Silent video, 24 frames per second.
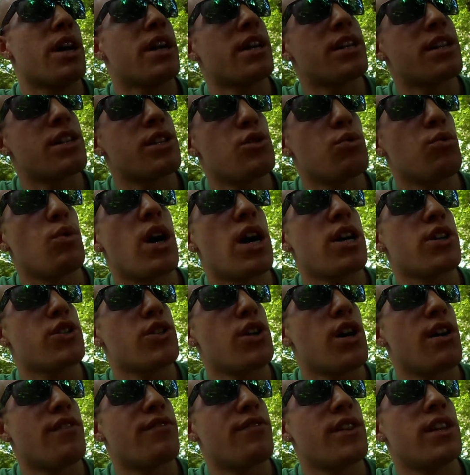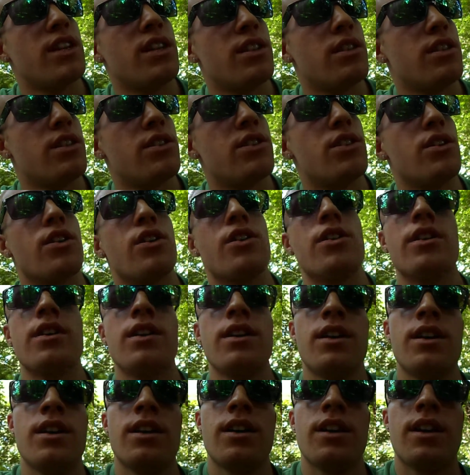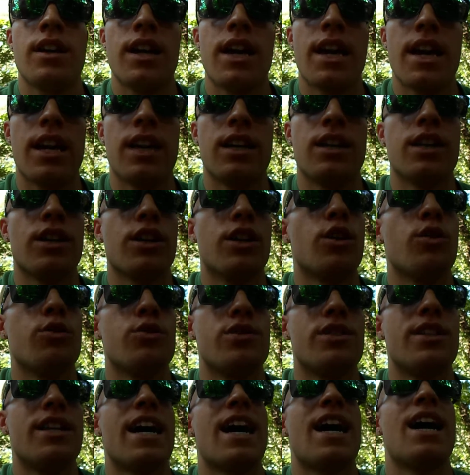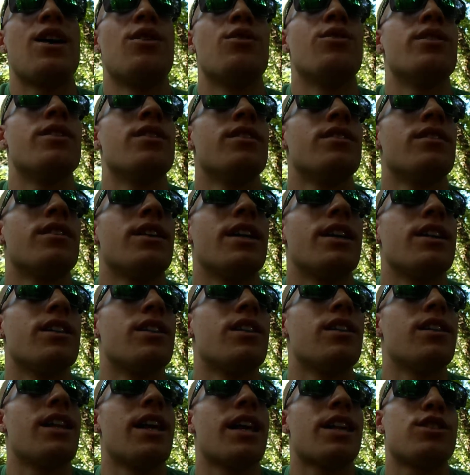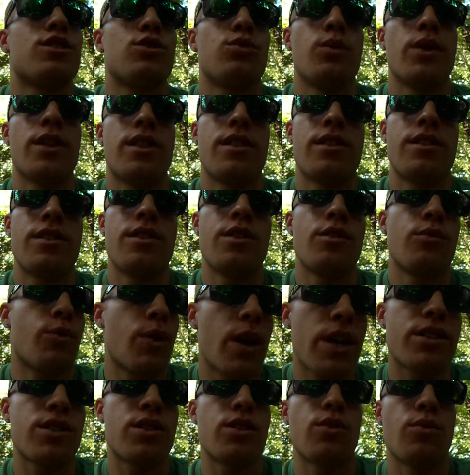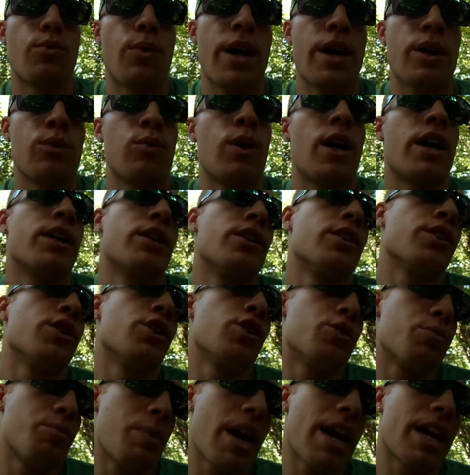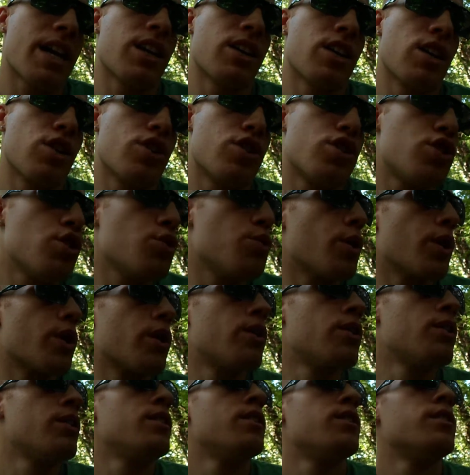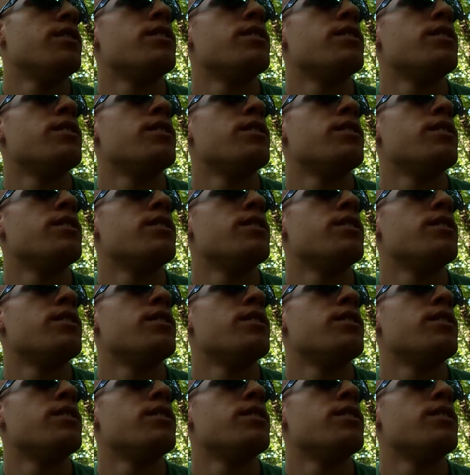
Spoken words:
product gets washed off into the dirt and it goes down and collects with the rest of the rainwater and goes back into the sewer.